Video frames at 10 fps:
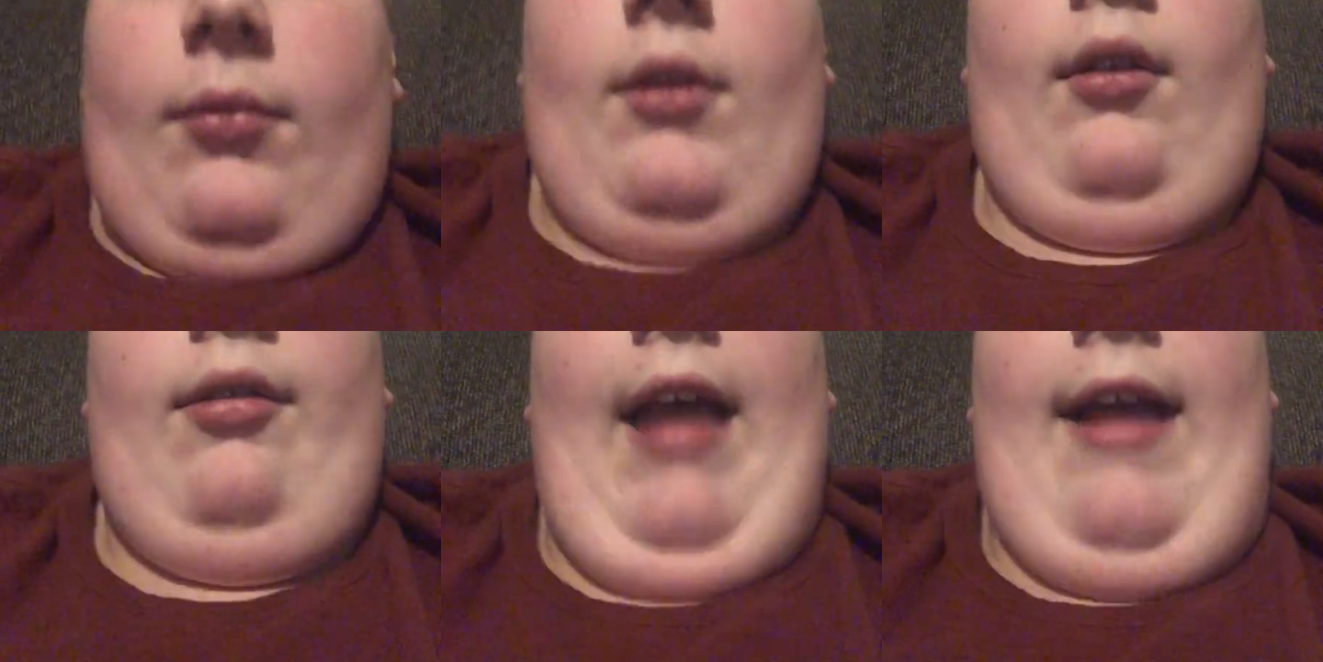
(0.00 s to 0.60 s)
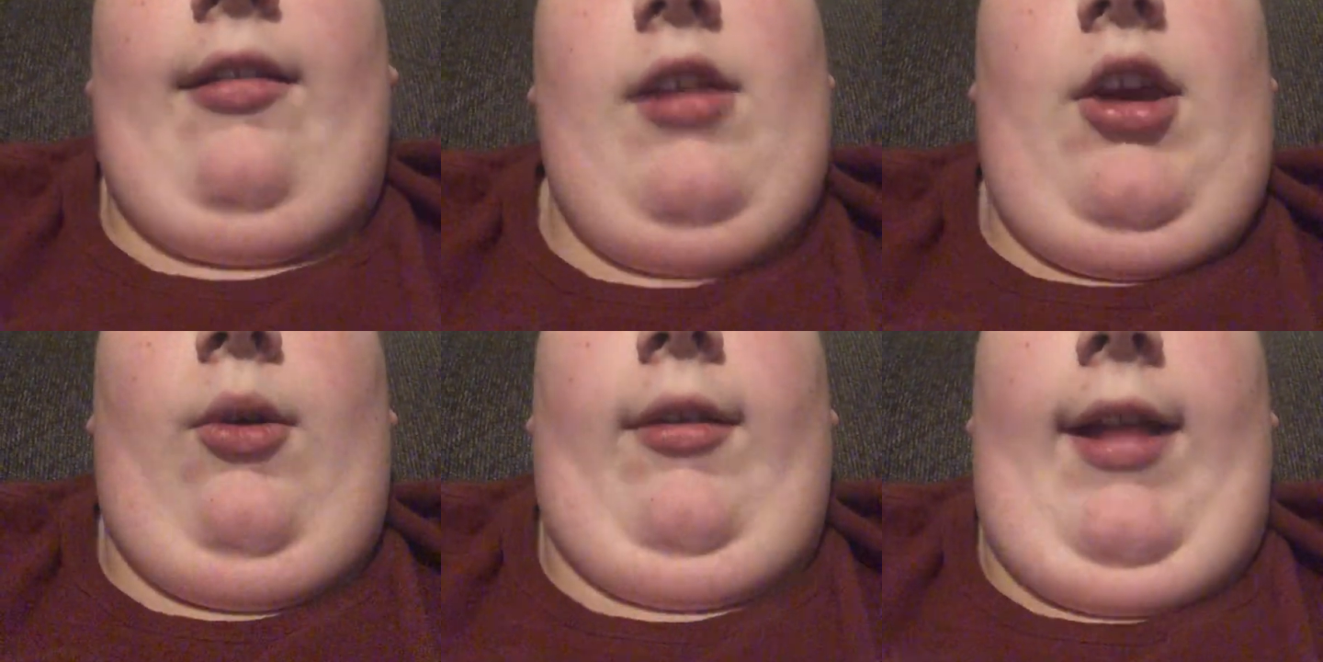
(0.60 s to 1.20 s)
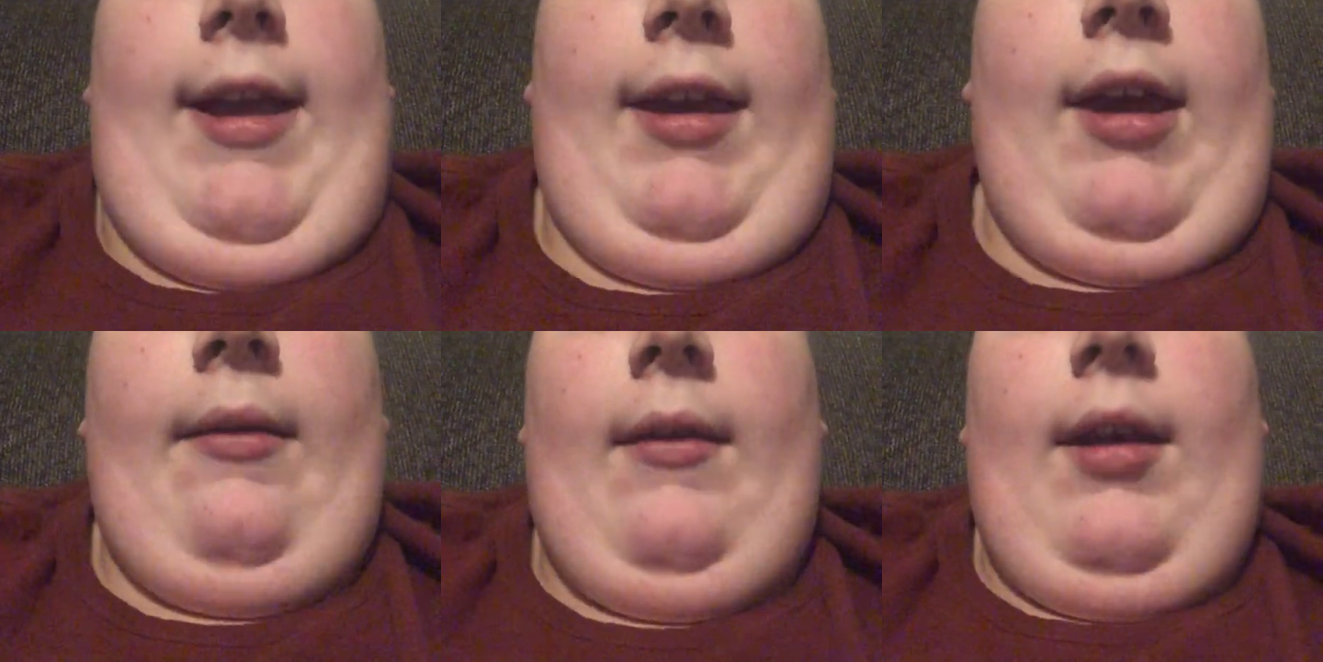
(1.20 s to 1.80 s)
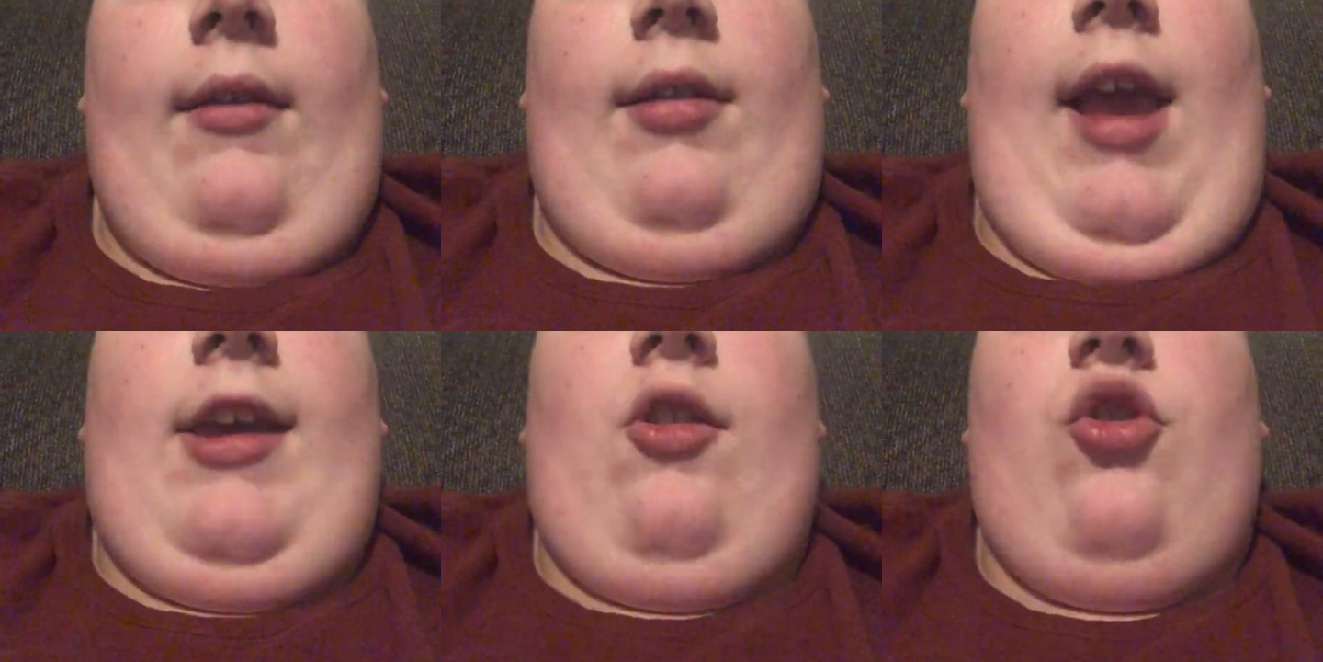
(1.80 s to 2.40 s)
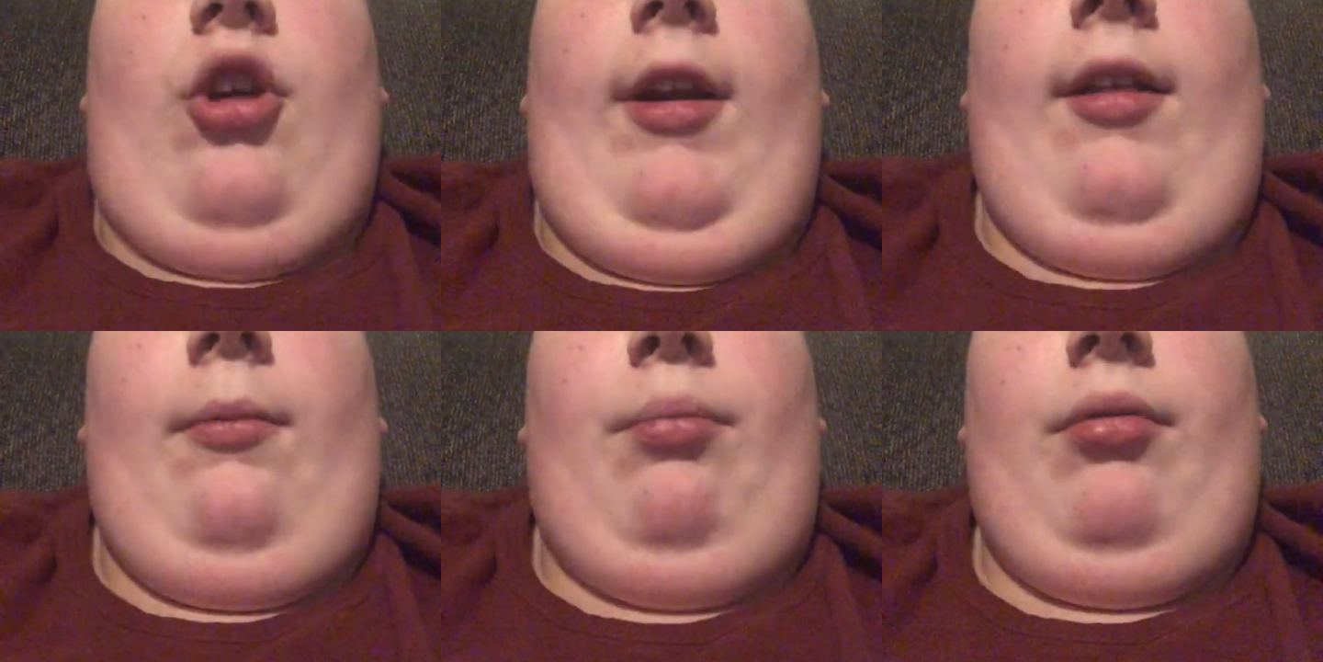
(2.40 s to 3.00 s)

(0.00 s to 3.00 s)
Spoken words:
sassing you or saying you shouldn't